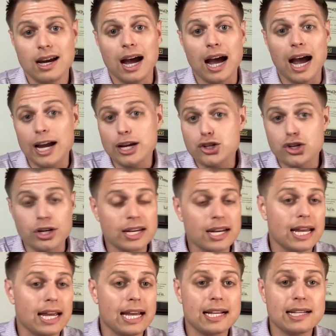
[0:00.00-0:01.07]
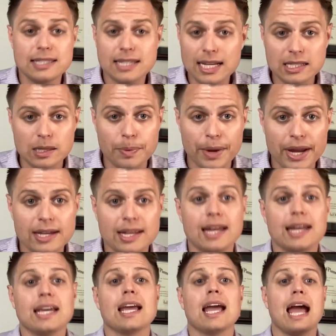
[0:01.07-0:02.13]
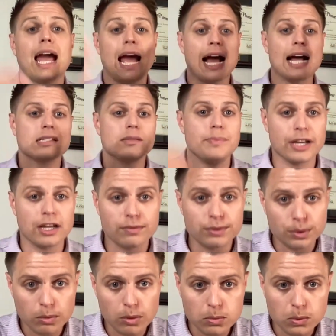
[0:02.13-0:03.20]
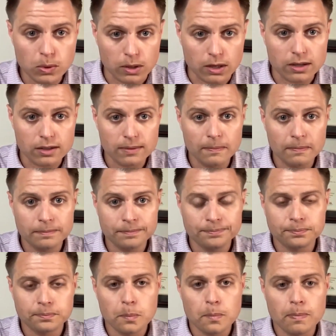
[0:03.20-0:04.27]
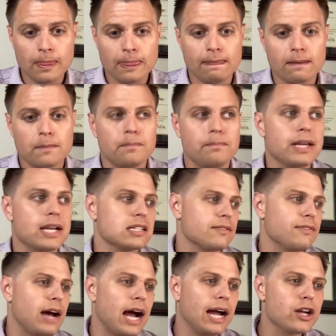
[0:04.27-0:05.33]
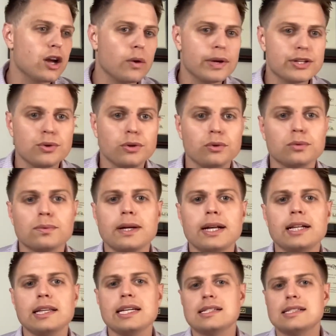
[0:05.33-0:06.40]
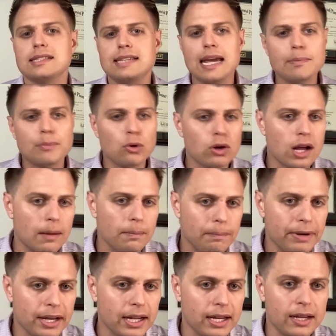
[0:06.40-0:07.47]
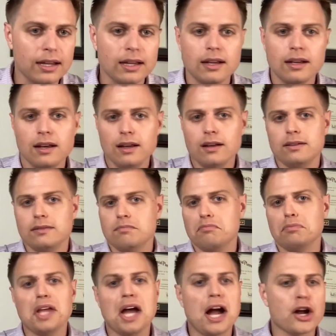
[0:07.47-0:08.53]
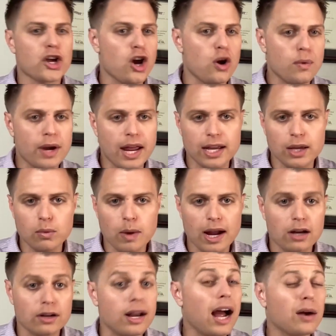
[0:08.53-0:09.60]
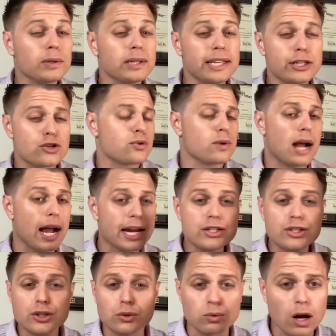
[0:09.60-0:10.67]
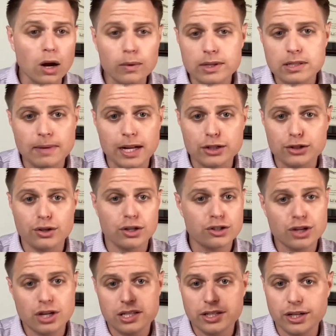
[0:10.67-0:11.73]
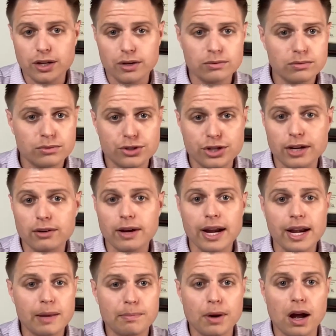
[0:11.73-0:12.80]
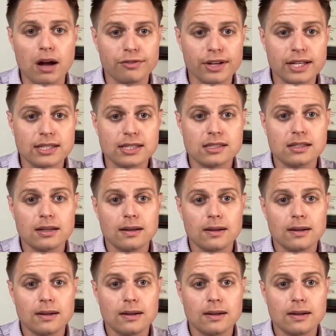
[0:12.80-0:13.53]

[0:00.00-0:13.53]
I shouldn't anticipate getting as big of a reward. Because if I go into a really stable company, not going anywhere, not really trying to grow as much, they're just, generating profits,